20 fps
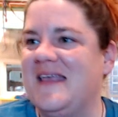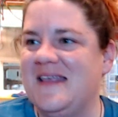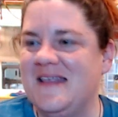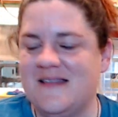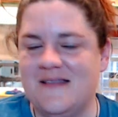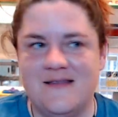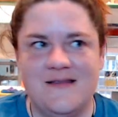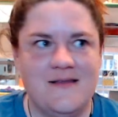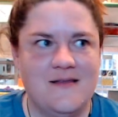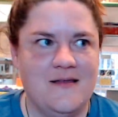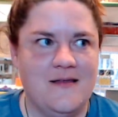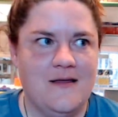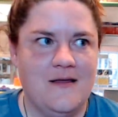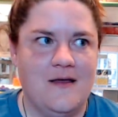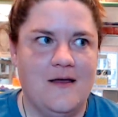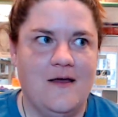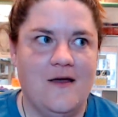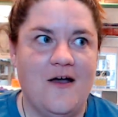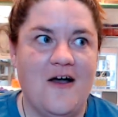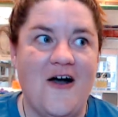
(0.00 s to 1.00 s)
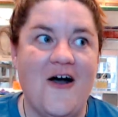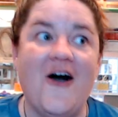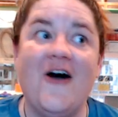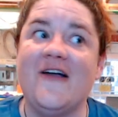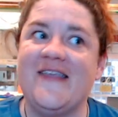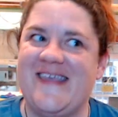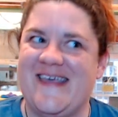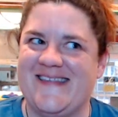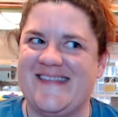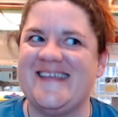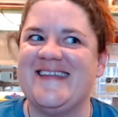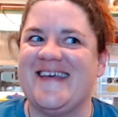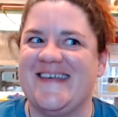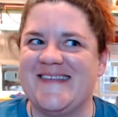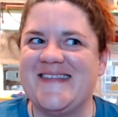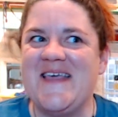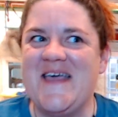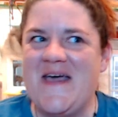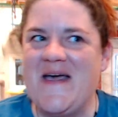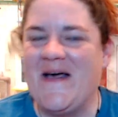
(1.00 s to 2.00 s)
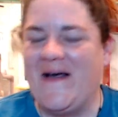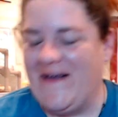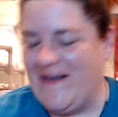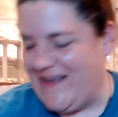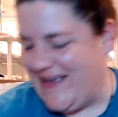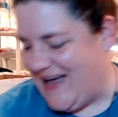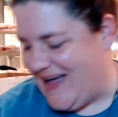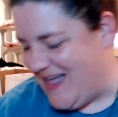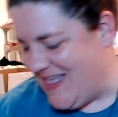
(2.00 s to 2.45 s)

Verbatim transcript: that stuff too. Oh yes, he does. Yeah.